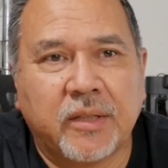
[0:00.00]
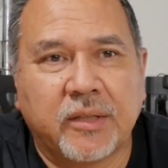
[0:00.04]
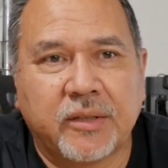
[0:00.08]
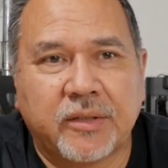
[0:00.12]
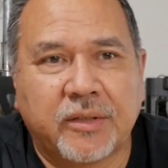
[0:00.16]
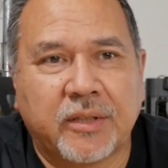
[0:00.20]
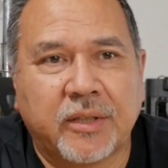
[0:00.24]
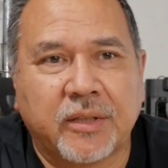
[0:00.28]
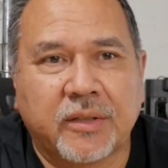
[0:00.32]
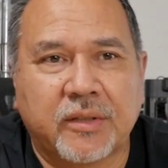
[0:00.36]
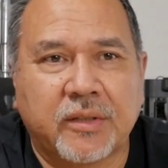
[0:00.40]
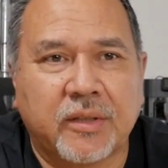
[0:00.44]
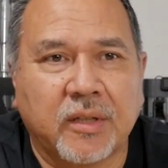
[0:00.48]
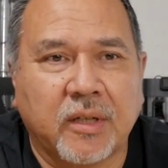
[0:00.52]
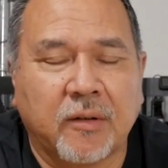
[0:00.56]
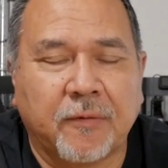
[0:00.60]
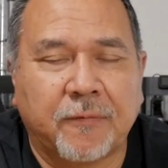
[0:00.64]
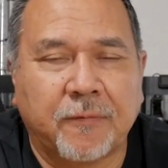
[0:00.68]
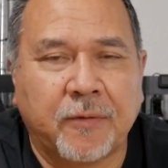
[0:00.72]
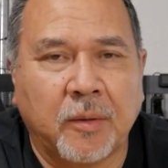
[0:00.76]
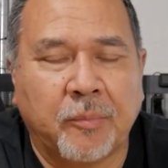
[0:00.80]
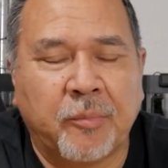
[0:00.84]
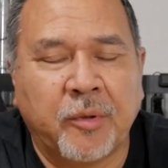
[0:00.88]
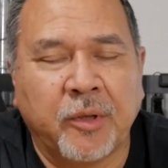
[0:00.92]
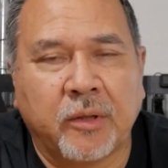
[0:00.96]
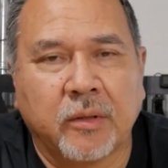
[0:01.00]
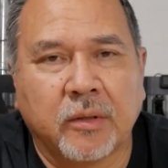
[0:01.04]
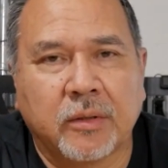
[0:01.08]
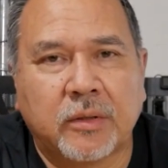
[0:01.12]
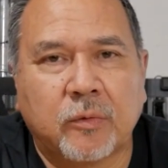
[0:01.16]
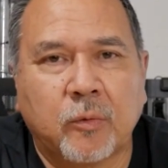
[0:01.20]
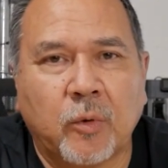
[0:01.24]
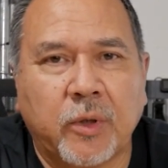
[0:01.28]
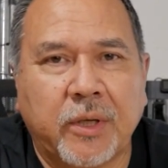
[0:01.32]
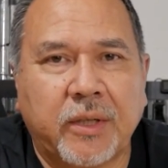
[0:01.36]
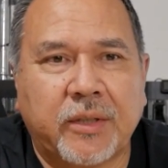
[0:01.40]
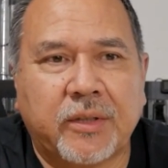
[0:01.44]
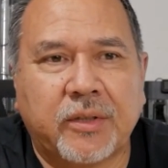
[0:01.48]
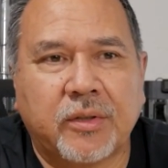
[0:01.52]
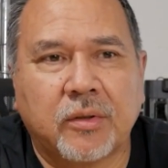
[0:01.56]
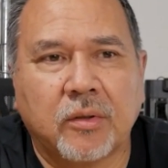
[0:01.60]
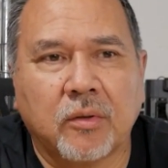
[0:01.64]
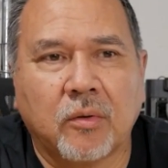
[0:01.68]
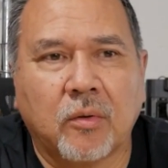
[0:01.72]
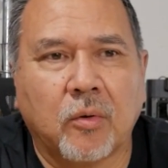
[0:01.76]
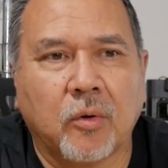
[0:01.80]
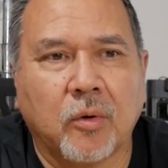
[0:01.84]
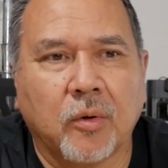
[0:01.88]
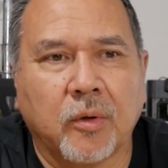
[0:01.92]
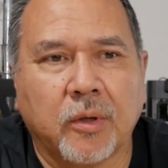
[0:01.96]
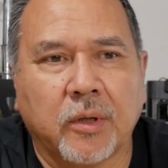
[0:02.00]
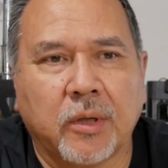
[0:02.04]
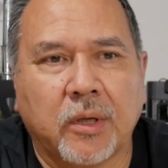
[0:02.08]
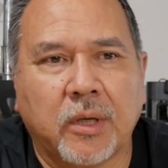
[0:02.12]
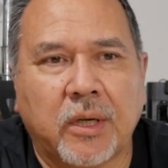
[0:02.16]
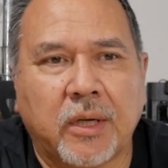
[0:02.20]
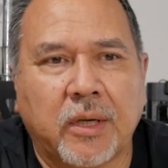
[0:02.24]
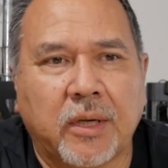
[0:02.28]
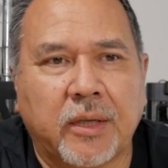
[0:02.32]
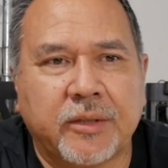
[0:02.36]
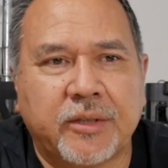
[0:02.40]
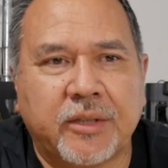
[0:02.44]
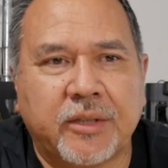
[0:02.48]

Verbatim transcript: It's just uh, flipping the switch or uh,